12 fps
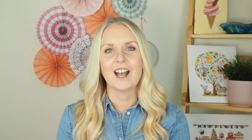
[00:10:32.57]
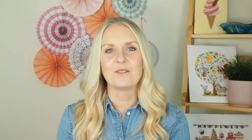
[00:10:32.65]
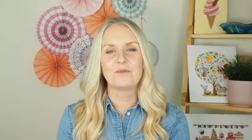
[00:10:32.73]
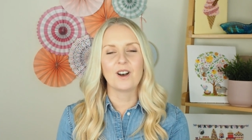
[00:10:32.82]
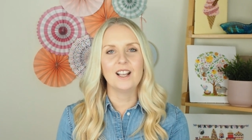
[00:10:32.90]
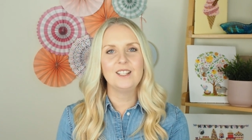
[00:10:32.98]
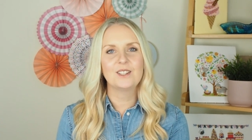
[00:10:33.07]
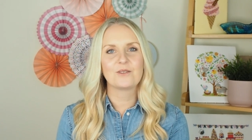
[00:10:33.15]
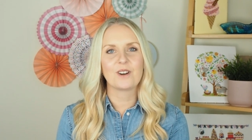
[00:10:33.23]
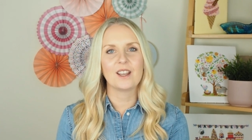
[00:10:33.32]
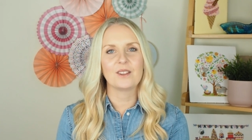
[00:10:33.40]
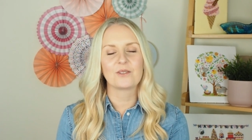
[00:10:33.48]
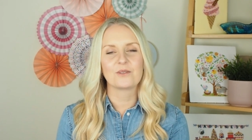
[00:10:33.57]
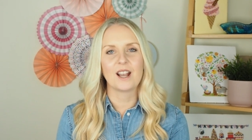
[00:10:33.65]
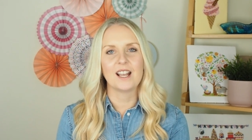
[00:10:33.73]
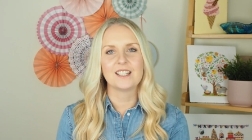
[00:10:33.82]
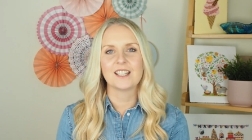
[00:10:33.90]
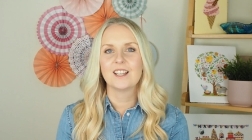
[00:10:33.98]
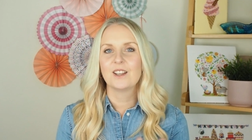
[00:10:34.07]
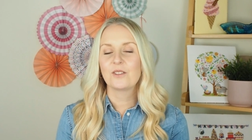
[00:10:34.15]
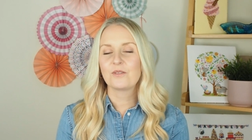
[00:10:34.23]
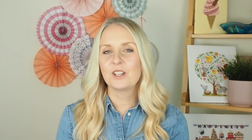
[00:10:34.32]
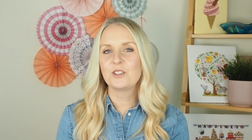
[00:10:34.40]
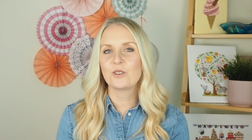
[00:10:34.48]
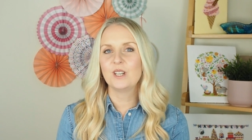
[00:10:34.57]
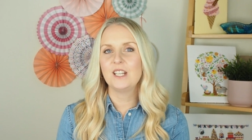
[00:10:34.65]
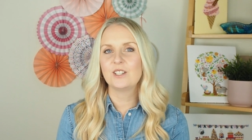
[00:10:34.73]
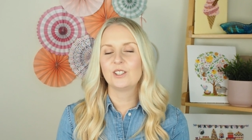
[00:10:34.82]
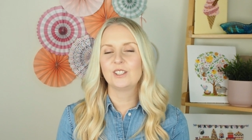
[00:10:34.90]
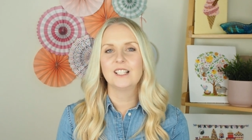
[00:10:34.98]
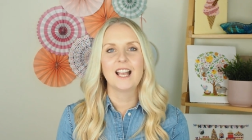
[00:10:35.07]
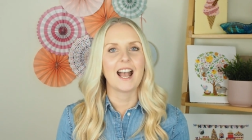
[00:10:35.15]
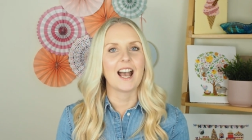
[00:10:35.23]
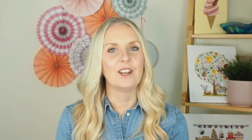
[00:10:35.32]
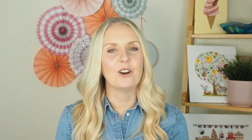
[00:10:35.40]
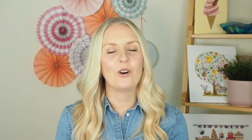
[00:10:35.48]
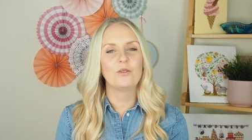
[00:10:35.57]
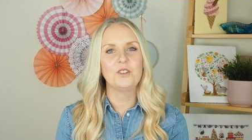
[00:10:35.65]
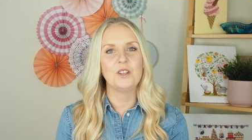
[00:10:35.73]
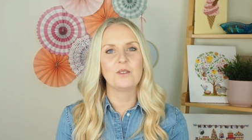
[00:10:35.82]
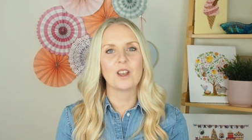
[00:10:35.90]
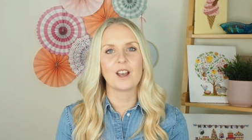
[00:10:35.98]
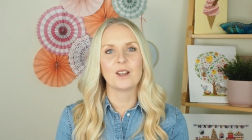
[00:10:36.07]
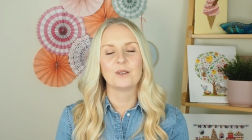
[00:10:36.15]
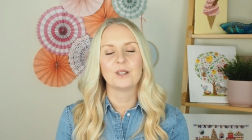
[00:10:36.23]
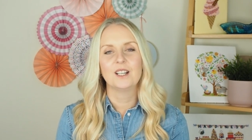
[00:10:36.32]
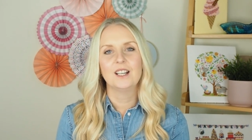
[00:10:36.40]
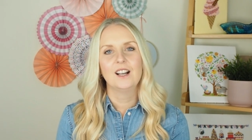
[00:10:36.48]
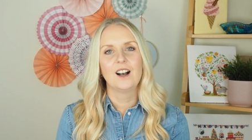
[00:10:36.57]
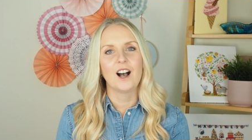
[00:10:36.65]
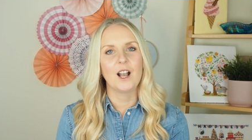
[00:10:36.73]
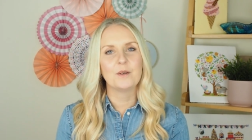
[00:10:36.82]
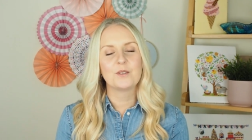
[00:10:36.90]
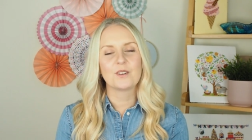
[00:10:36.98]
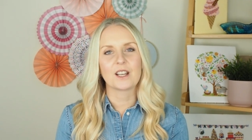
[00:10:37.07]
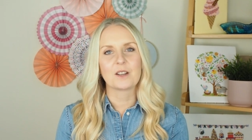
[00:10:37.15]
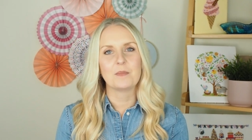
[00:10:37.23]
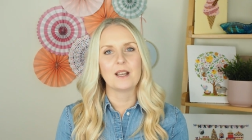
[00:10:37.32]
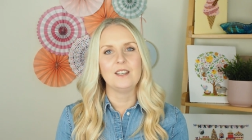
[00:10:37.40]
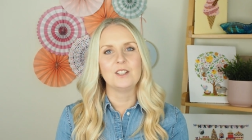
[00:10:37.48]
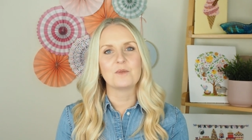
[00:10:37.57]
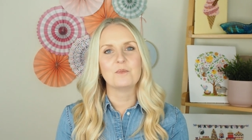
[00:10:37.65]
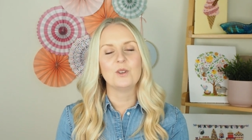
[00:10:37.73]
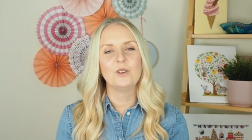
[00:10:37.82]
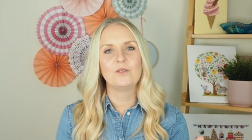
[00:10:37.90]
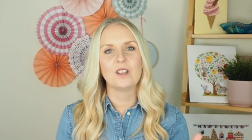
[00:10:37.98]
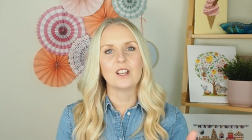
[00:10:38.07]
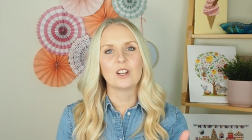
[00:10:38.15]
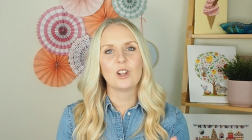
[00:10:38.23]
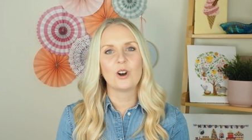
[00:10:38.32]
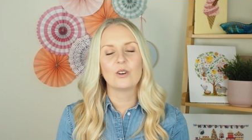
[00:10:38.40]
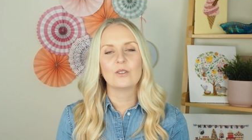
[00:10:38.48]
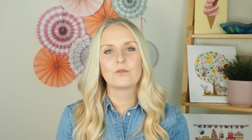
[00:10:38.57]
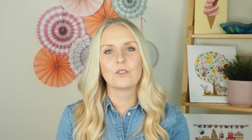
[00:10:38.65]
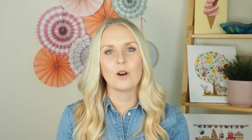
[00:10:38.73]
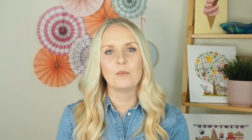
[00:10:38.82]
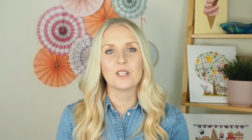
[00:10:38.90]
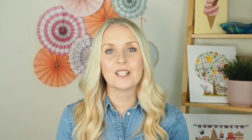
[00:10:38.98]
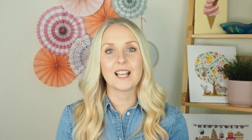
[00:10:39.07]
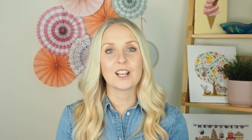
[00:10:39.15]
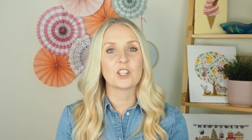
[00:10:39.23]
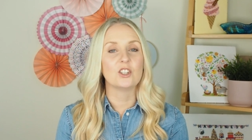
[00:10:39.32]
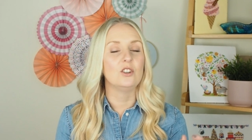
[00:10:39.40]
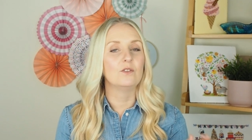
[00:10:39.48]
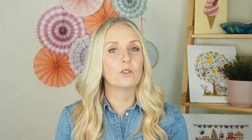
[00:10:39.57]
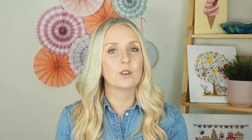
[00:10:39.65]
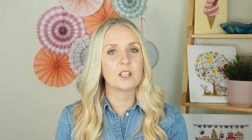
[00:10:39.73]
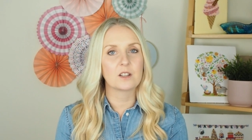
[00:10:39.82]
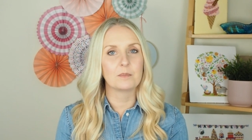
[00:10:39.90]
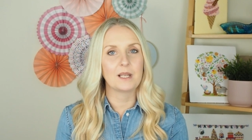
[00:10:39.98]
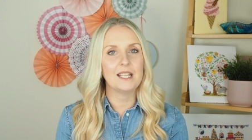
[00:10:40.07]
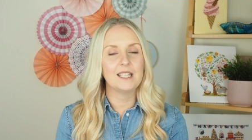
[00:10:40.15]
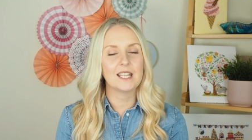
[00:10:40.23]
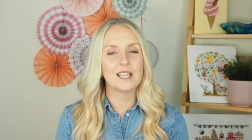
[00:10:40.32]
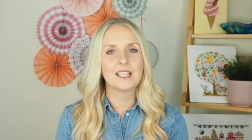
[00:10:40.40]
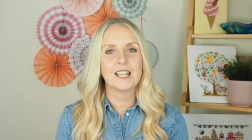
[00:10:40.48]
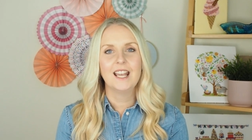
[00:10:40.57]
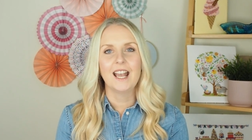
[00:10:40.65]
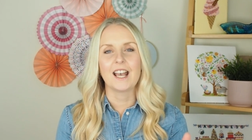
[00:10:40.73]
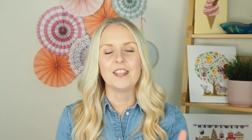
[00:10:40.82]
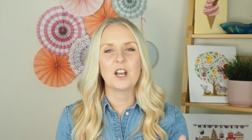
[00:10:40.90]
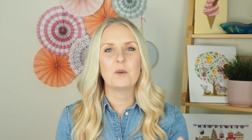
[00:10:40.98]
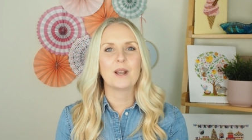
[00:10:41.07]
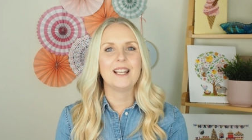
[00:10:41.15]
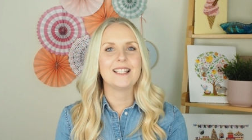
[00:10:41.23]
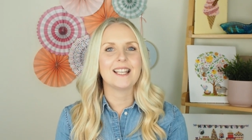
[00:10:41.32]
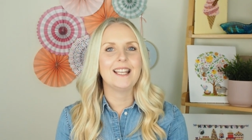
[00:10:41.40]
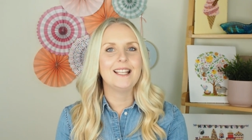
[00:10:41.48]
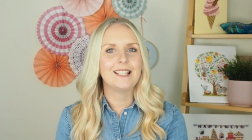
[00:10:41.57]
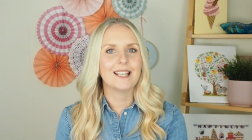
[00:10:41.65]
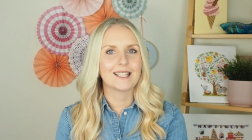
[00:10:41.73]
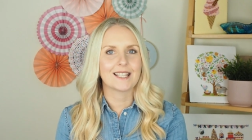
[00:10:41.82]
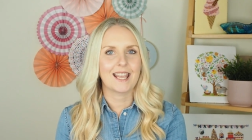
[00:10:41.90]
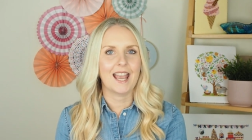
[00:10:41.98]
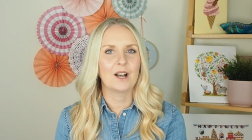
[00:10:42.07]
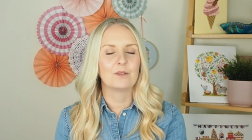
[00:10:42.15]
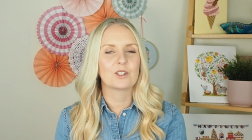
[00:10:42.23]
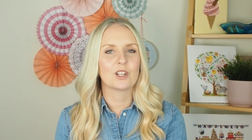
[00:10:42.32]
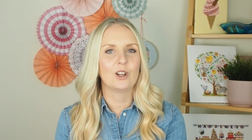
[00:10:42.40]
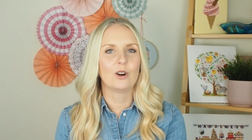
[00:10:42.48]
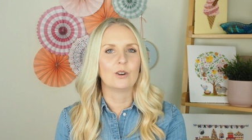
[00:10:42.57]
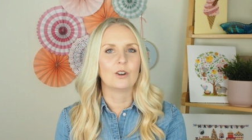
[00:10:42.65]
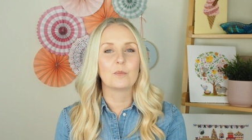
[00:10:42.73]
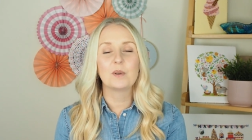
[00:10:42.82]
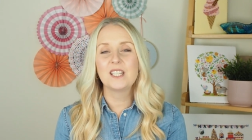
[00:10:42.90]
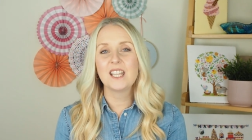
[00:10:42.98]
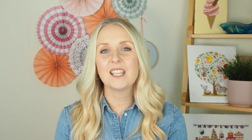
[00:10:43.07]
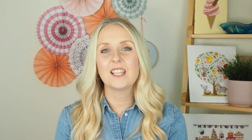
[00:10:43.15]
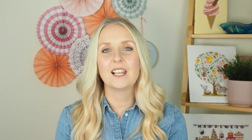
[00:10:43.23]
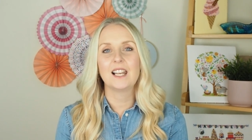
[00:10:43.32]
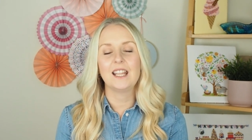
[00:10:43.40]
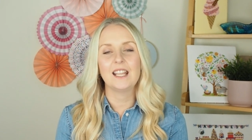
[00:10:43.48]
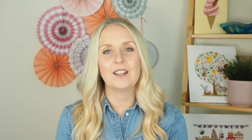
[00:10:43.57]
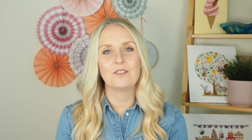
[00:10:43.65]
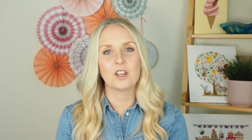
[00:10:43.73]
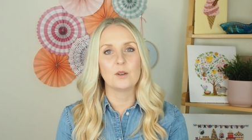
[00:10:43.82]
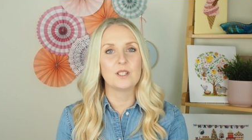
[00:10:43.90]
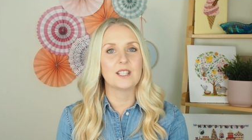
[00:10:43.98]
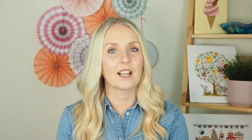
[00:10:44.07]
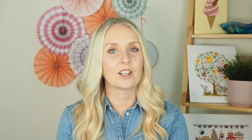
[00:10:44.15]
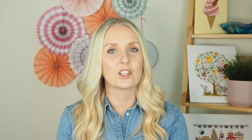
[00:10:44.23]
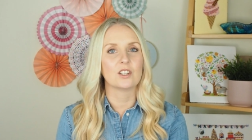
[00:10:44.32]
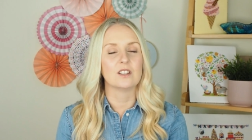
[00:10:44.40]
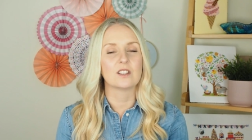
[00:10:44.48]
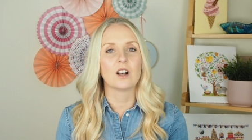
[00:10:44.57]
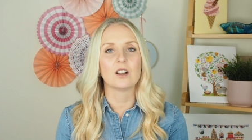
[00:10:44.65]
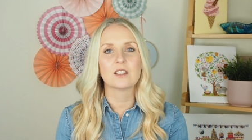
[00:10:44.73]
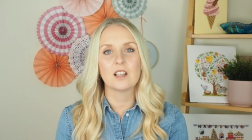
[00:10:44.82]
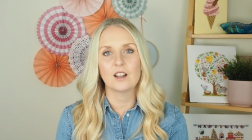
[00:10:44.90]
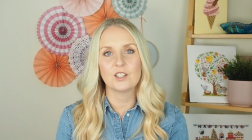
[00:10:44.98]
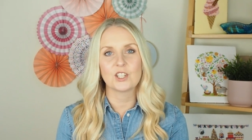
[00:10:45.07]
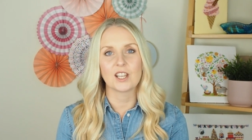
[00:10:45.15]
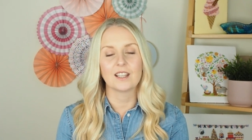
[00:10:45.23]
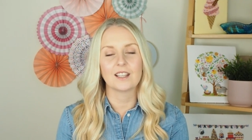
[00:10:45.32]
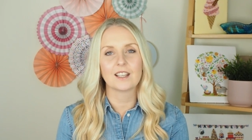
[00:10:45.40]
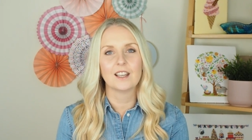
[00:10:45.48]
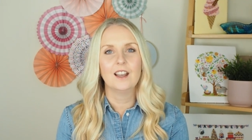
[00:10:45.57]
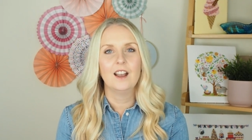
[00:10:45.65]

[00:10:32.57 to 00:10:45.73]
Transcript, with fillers: find the right thread, thread your needle, and off you go. I would recommend moving along from the section you've already completed, and that way it's easier to count along, particularly if those sections are touching.